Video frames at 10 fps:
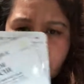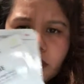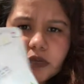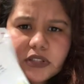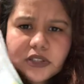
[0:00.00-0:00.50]

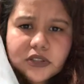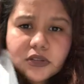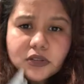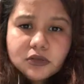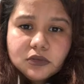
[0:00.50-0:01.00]
What was this?
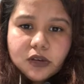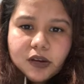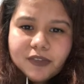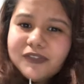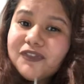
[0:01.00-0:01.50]

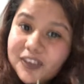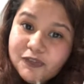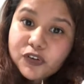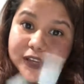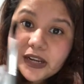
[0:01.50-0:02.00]
I keep
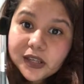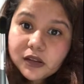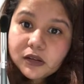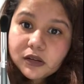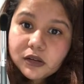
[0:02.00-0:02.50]
forgetting.
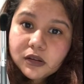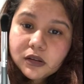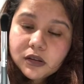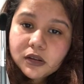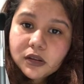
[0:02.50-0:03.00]

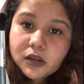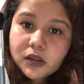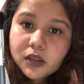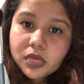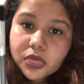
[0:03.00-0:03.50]

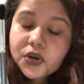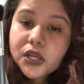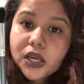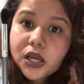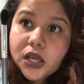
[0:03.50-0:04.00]
30.